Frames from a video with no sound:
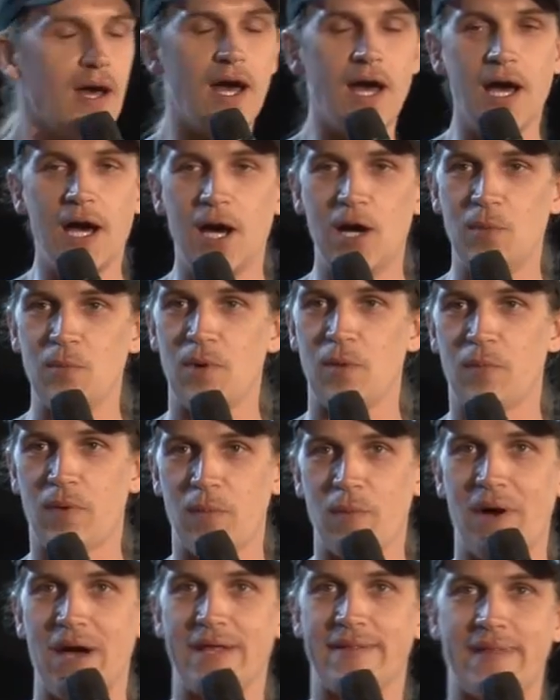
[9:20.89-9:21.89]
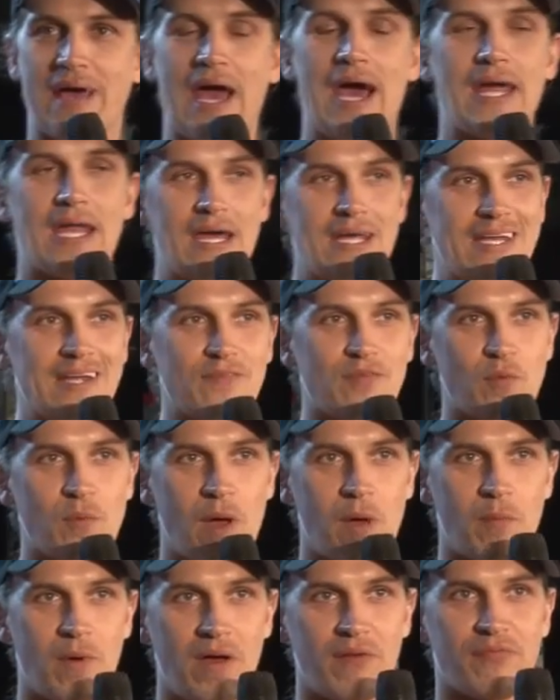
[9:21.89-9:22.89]
Um, but my dad, I never
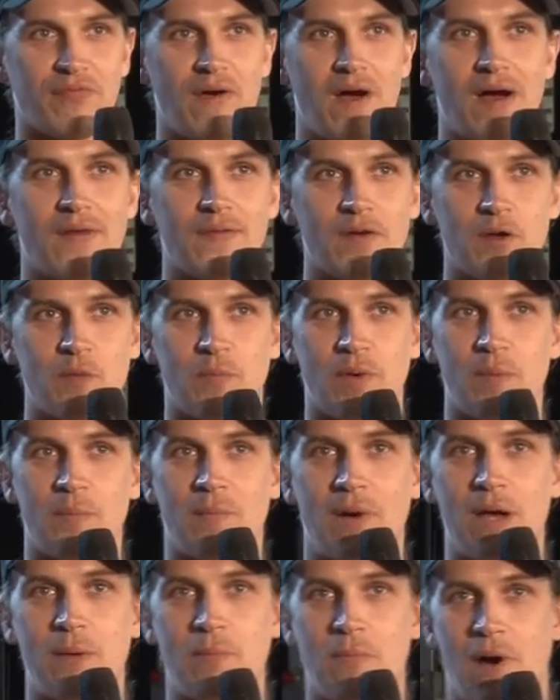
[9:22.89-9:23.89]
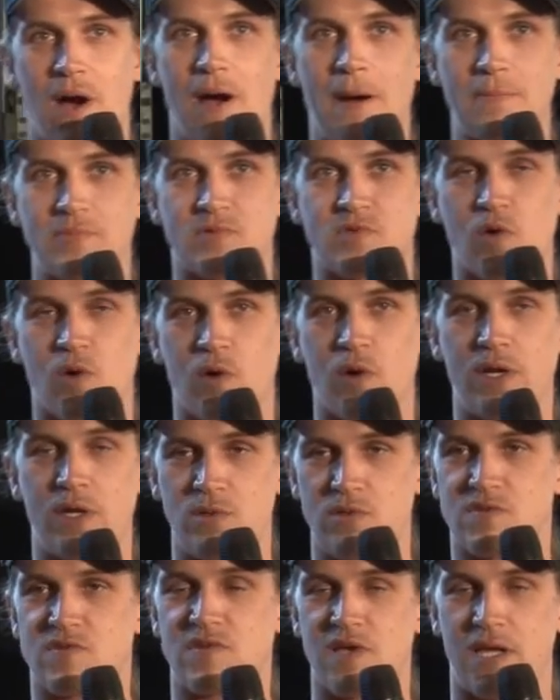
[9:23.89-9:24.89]
met my father. But my mom told he
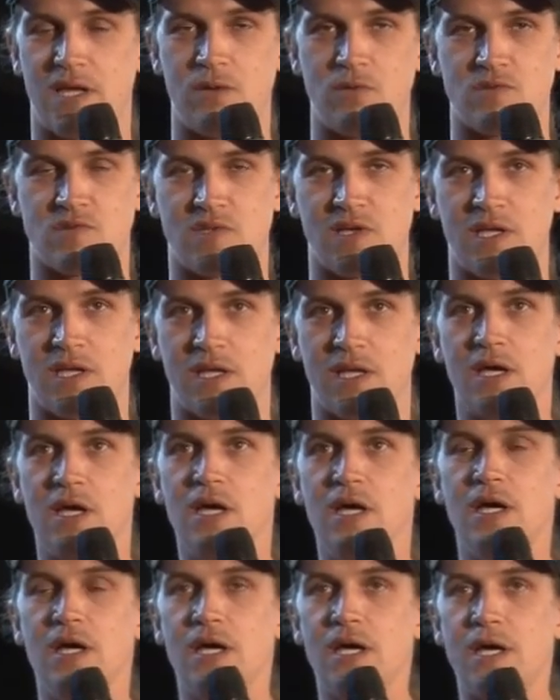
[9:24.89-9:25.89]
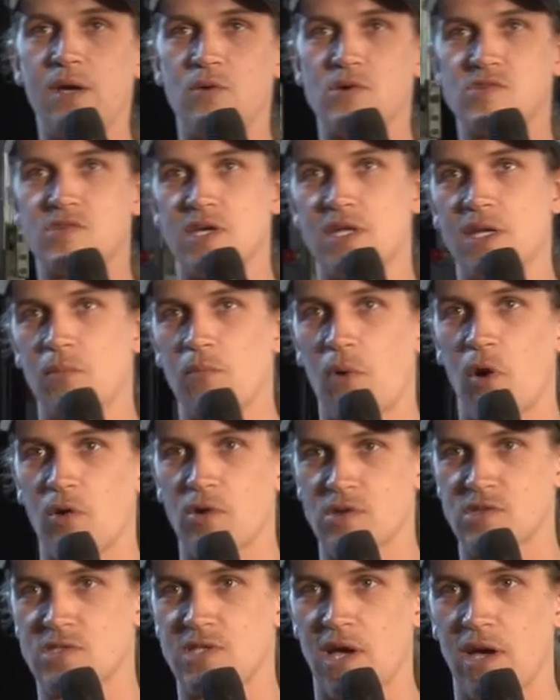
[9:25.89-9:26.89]
was, said he was in he was in a
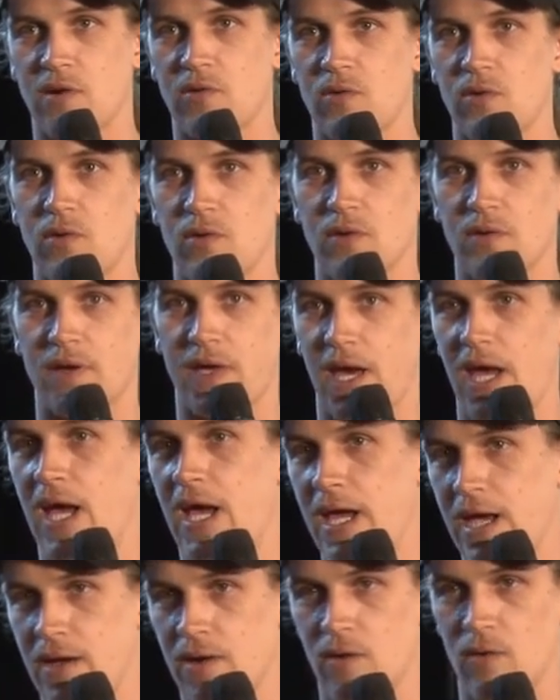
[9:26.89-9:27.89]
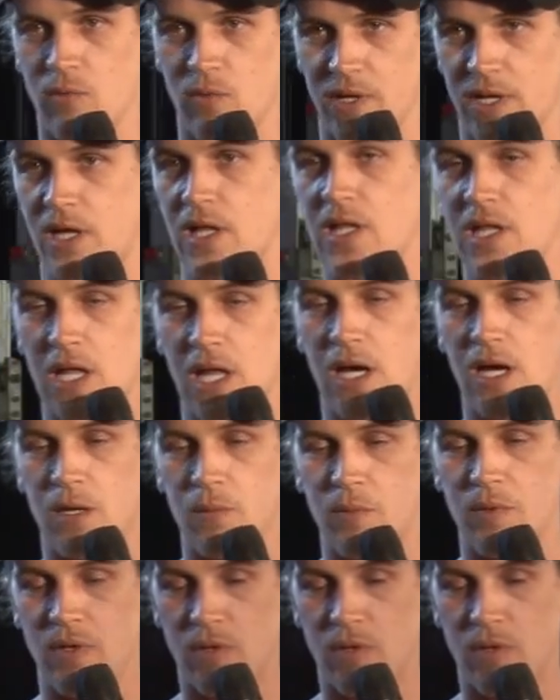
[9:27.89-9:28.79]
motorcycle gang or what club,